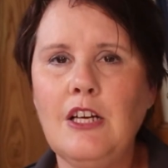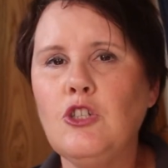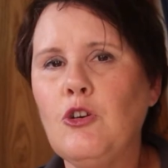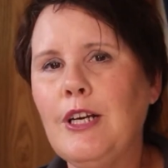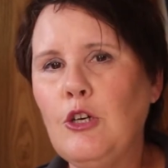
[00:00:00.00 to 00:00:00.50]

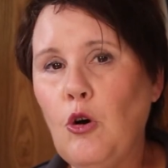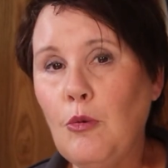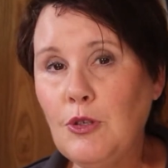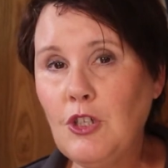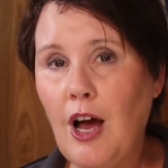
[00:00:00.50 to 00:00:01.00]
During
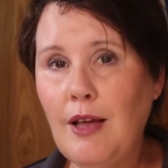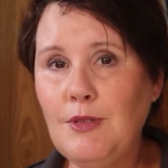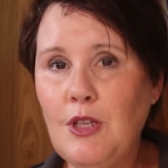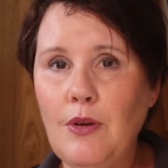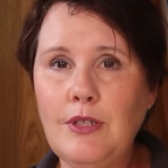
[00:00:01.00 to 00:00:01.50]
normal
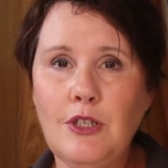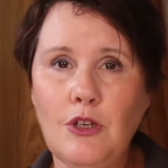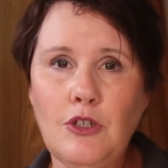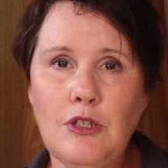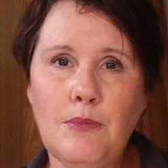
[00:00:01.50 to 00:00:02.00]
times though,
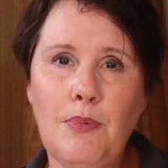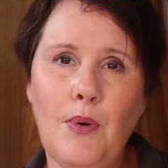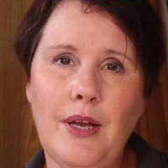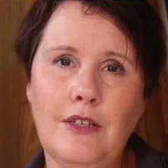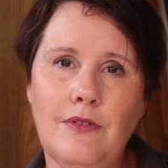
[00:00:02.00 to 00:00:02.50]
social
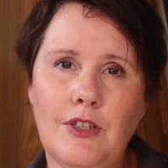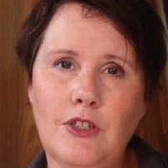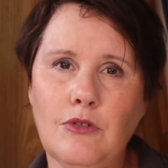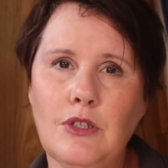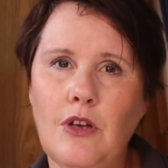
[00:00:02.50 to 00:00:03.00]
support
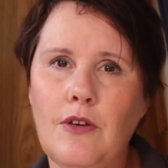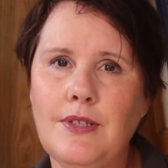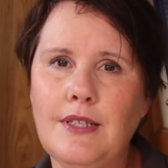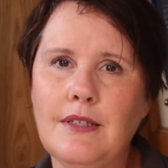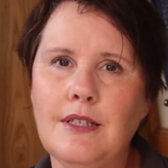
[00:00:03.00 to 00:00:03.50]
individual
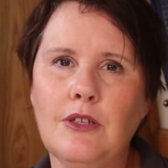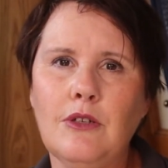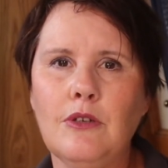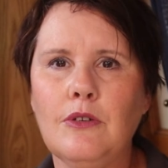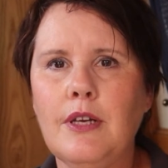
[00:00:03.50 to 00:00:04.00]
services
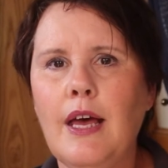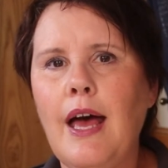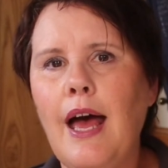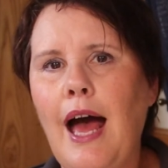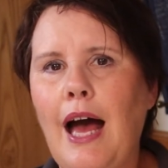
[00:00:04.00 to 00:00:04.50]
include
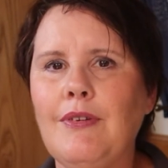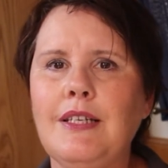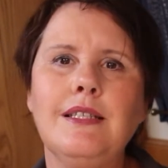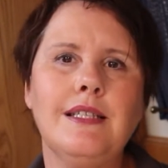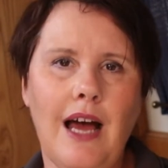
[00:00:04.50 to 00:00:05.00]
having a
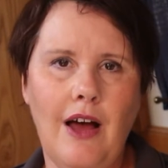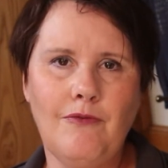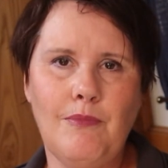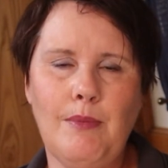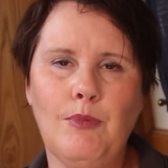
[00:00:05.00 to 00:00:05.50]
staff
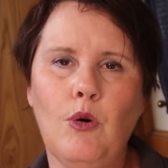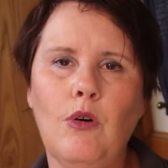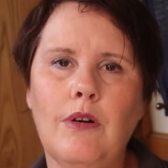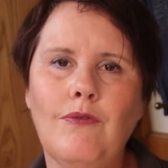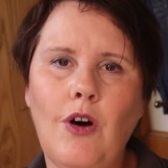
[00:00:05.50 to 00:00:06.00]
member
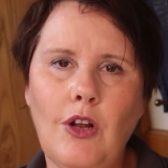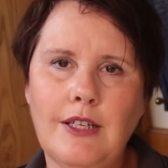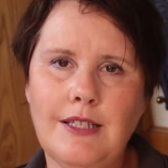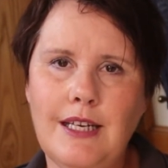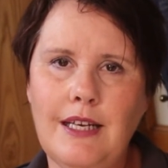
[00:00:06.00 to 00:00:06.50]
or a
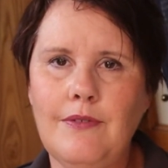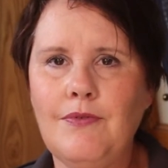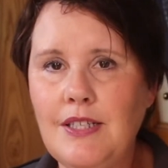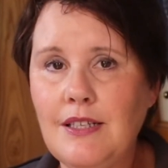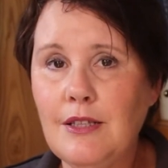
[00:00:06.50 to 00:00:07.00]
volunteer
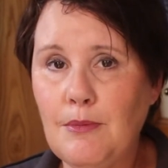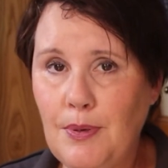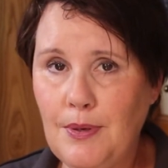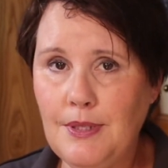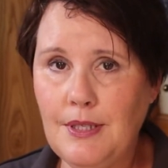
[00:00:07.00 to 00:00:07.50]
visit the
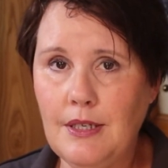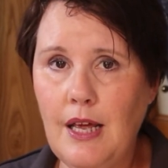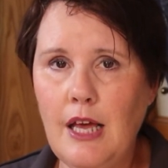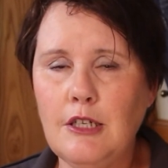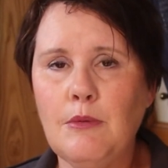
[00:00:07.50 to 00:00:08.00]
person
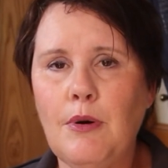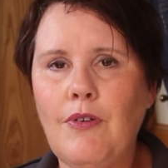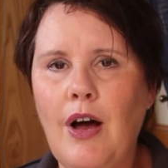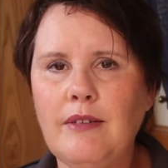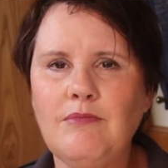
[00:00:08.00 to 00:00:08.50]
to
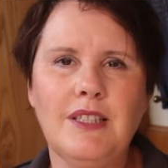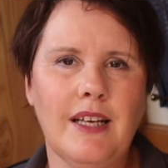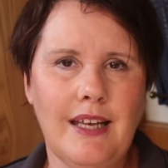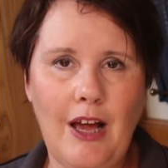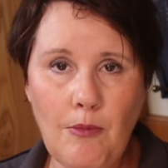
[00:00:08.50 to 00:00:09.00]
provide, say,
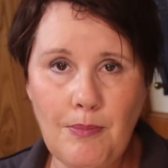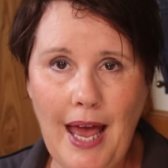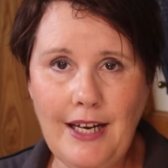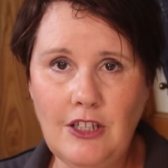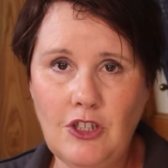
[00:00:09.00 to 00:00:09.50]

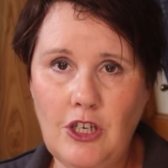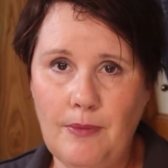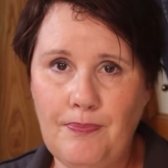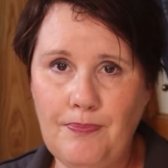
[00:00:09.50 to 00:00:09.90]
companionship,